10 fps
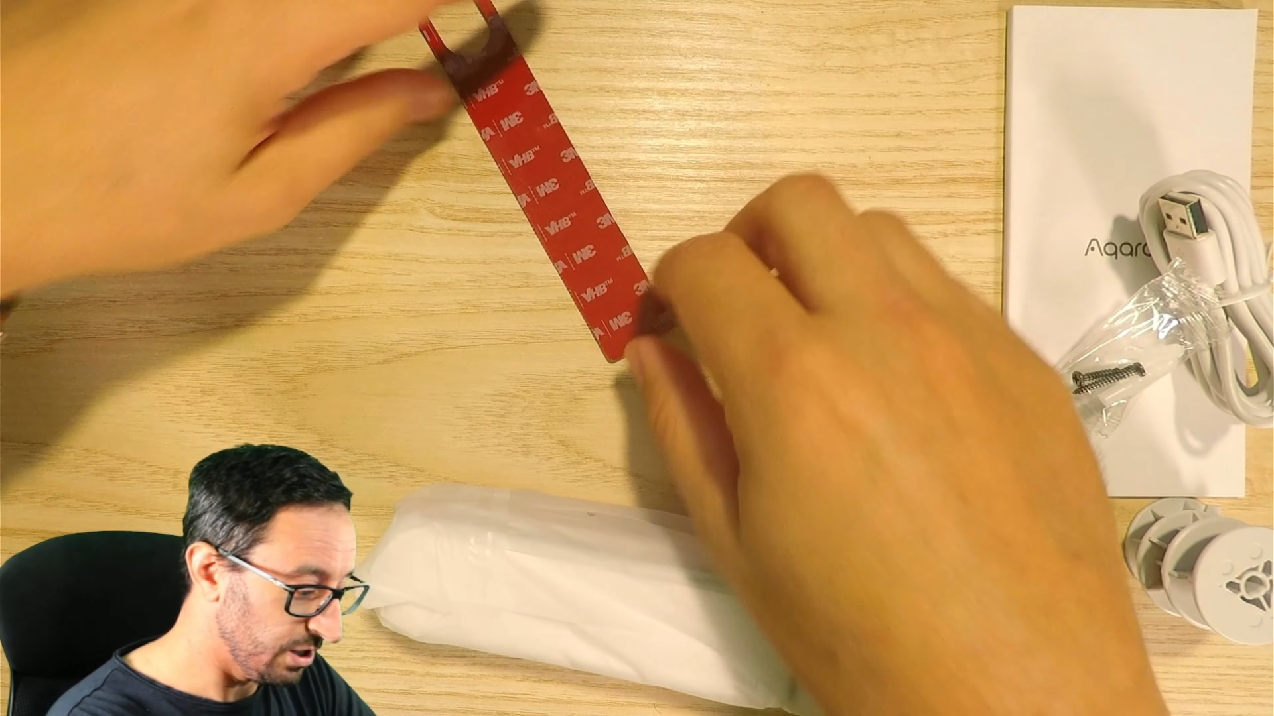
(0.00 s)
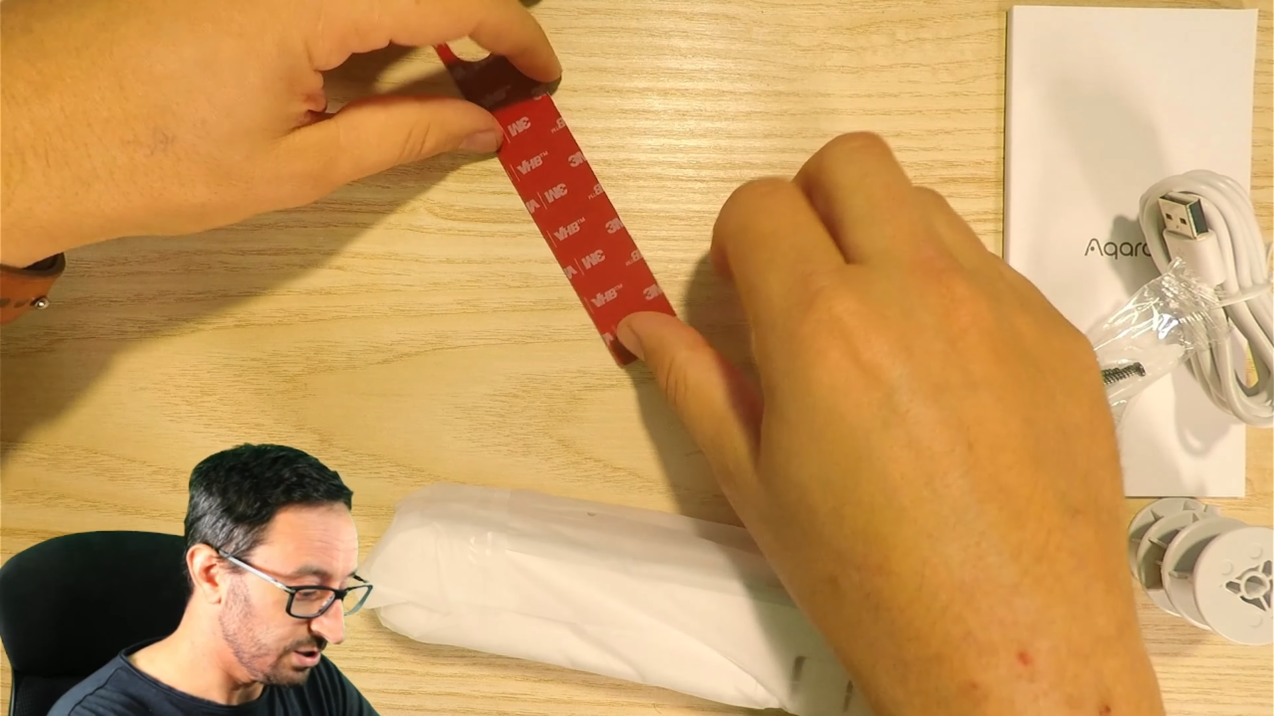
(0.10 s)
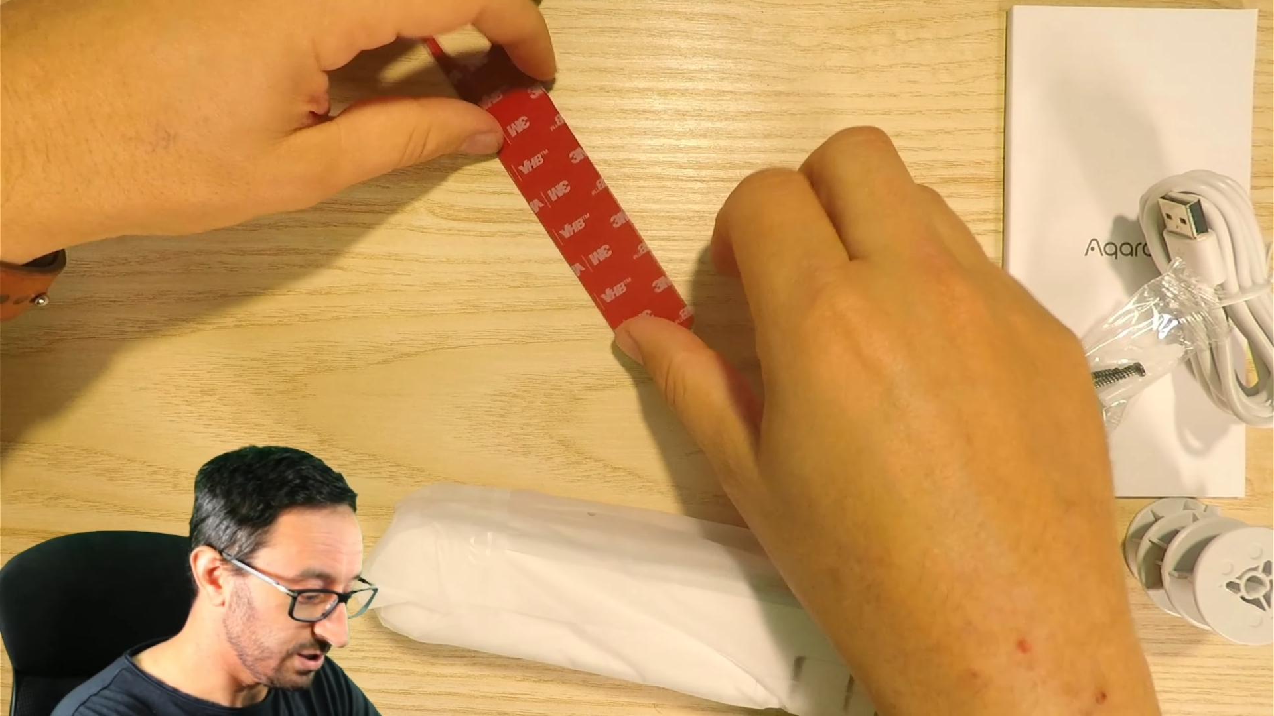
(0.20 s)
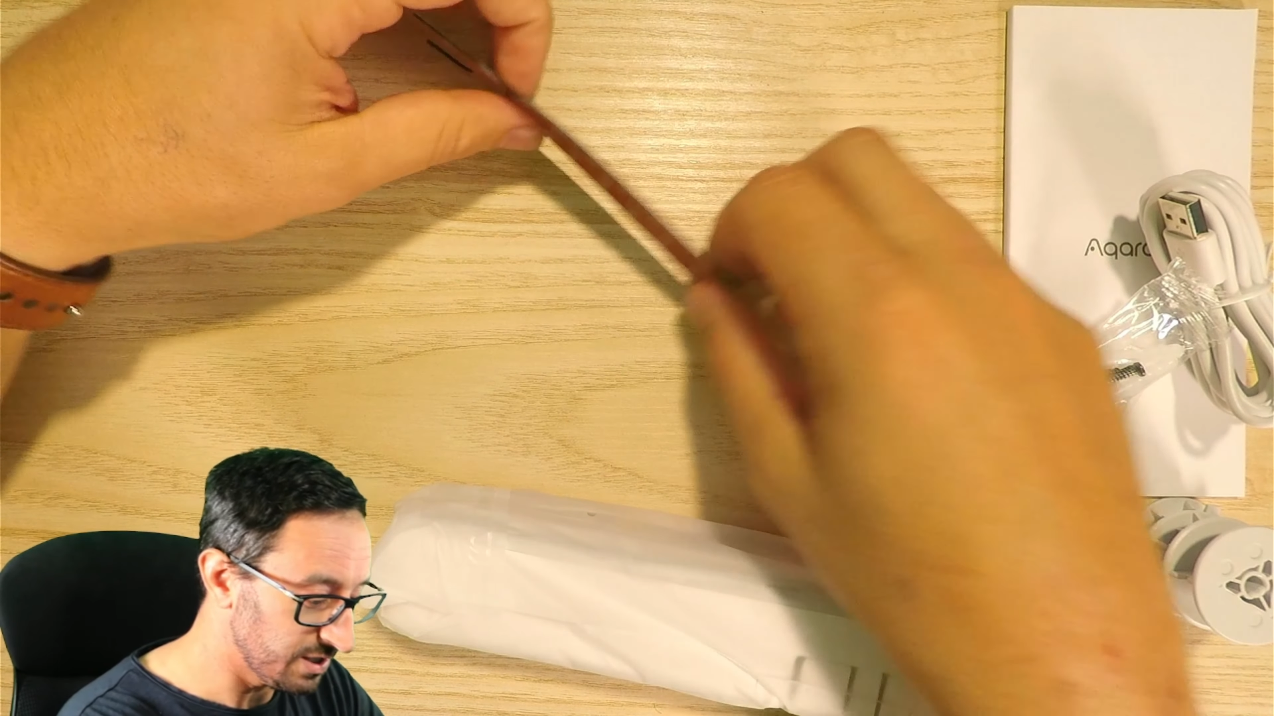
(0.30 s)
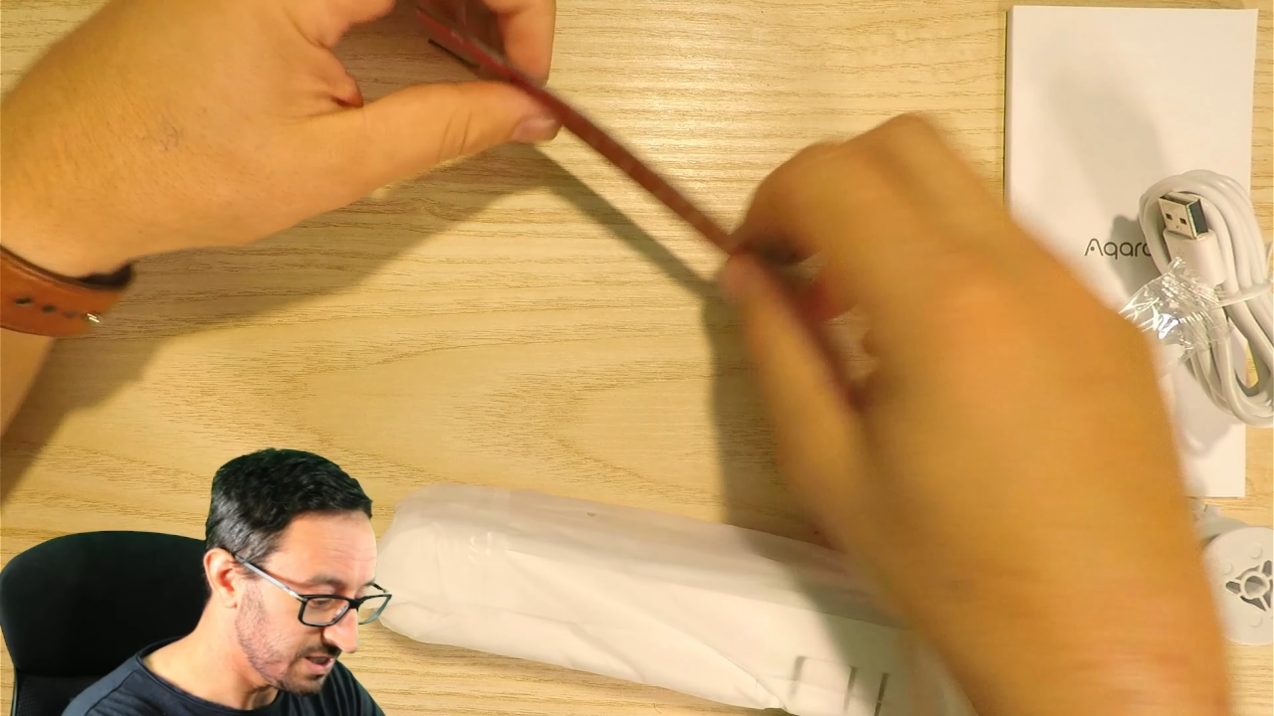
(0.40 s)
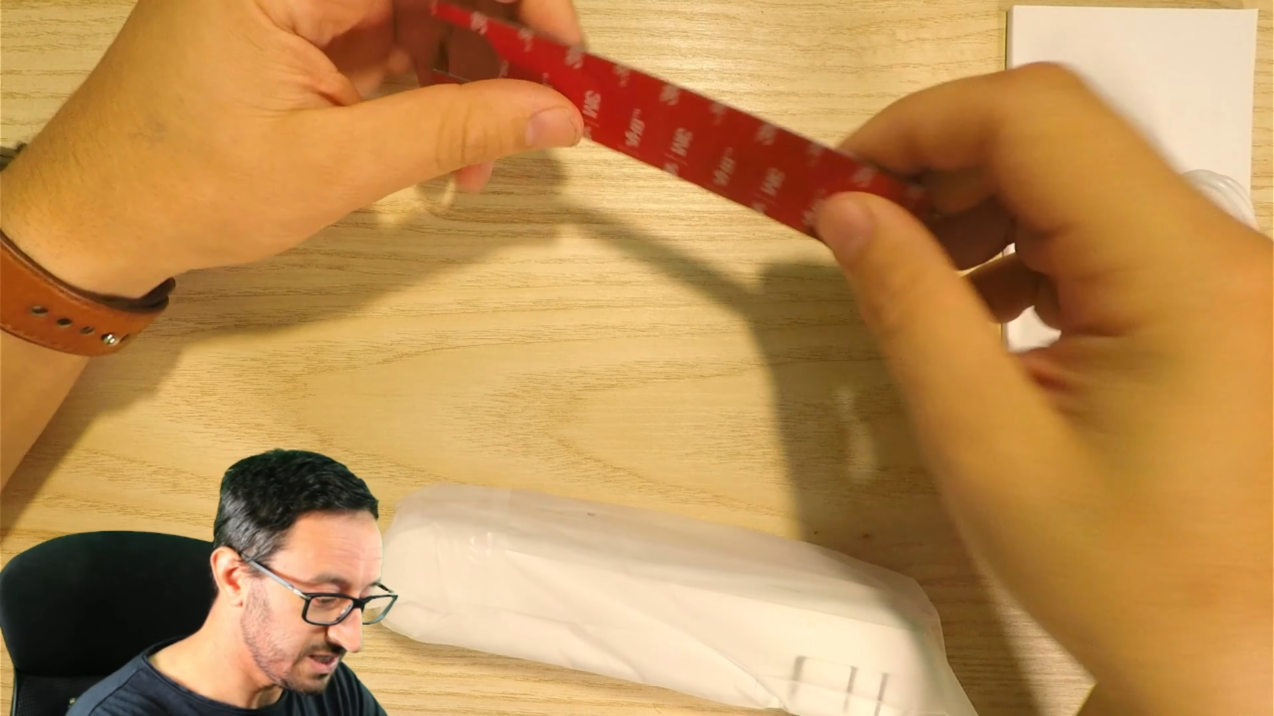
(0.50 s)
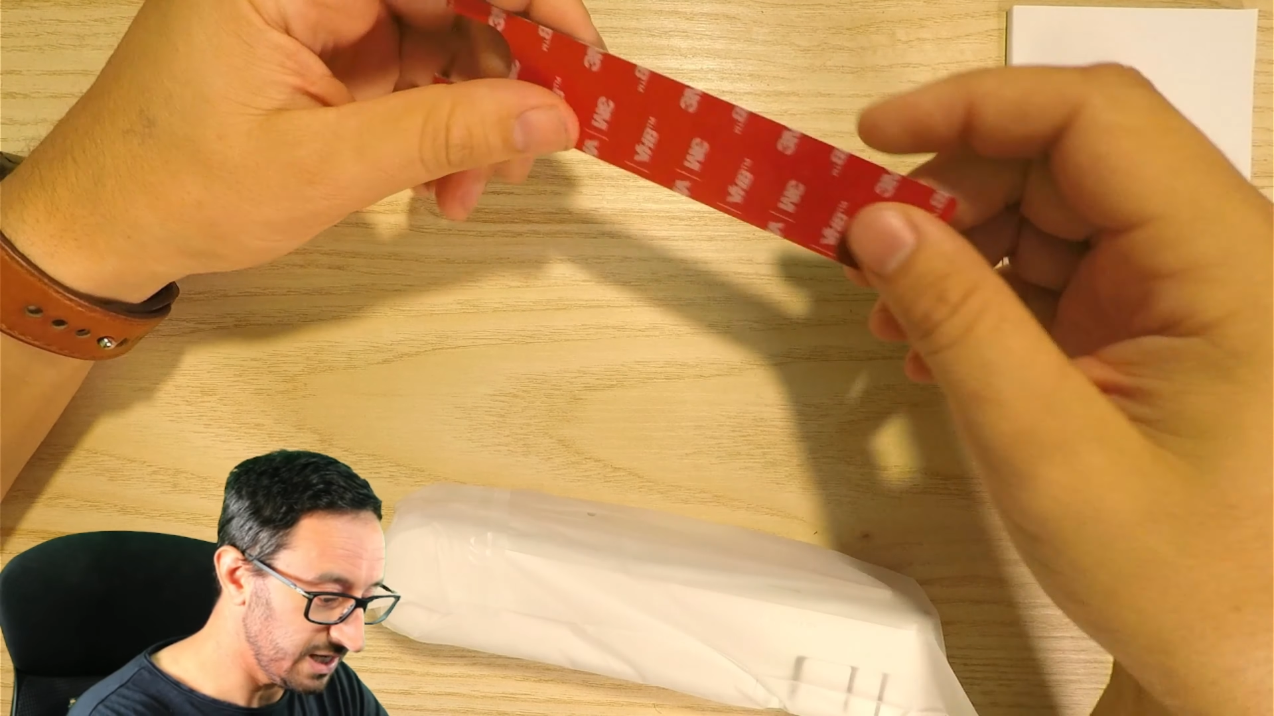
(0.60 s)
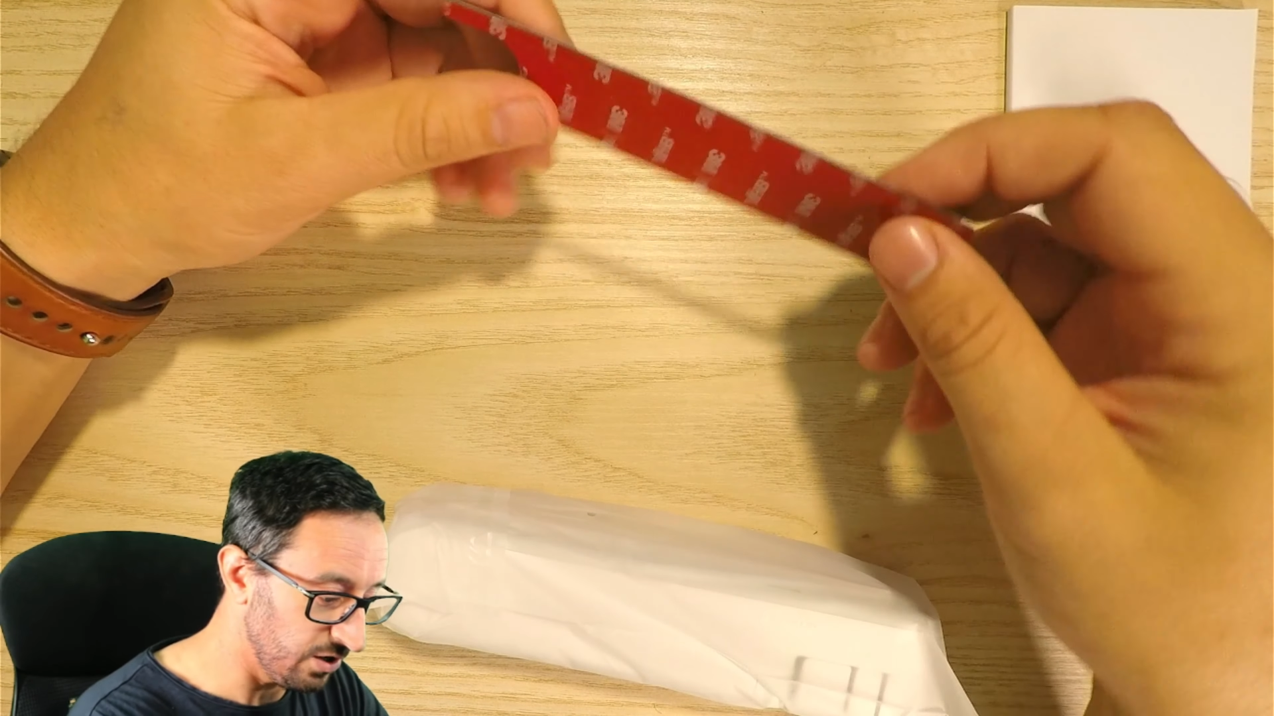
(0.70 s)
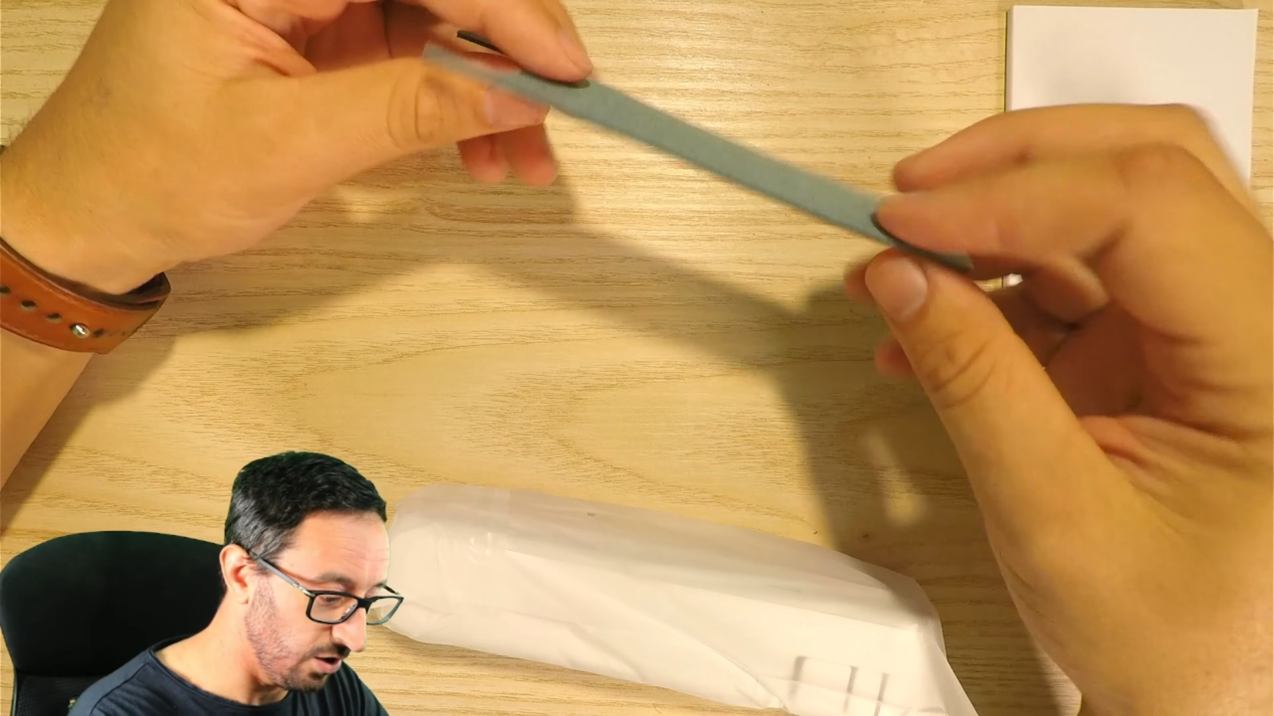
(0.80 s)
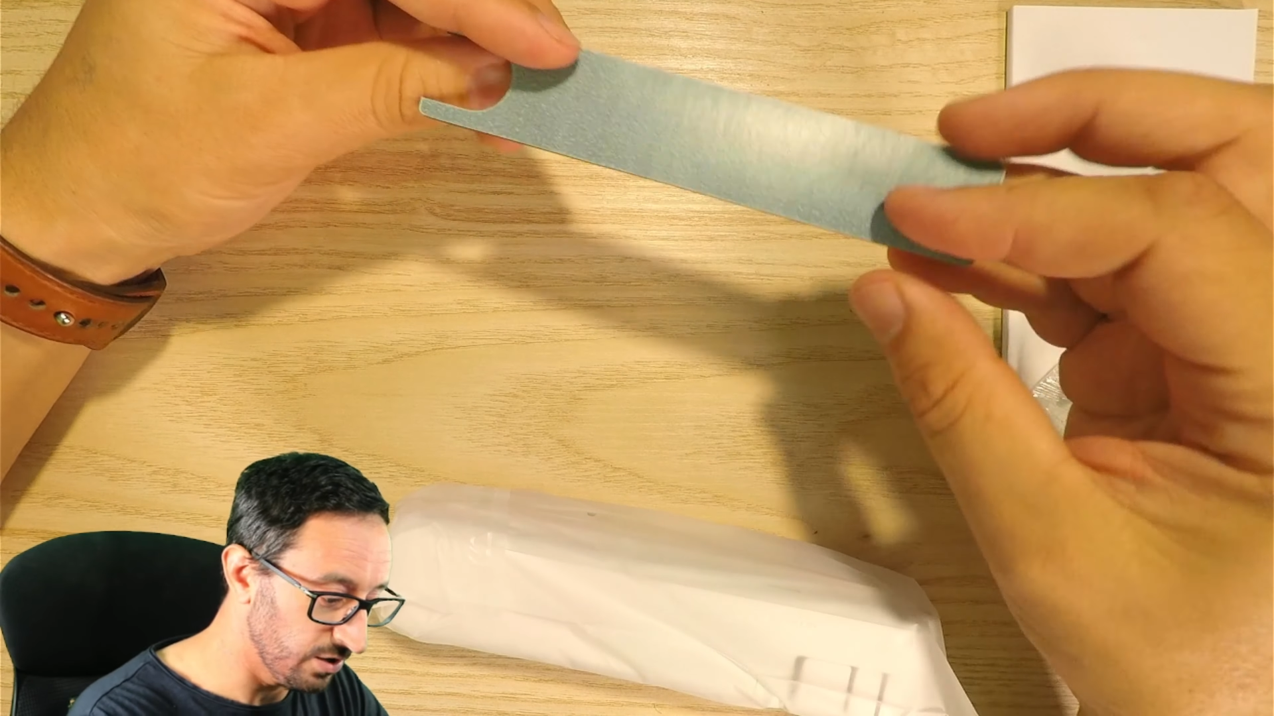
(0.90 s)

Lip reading: stick-on,